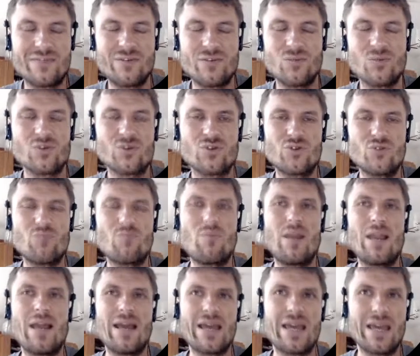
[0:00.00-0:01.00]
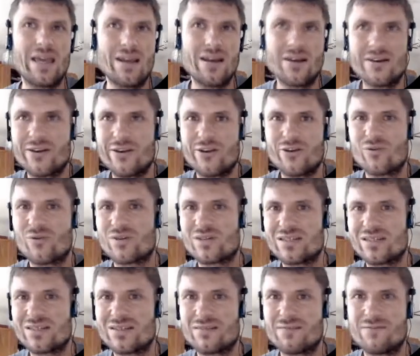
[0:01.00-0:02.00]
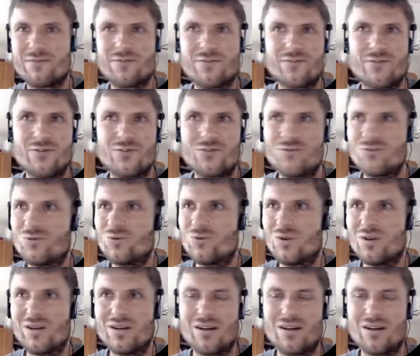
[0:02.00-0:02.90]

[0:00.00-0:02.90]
want to play your system through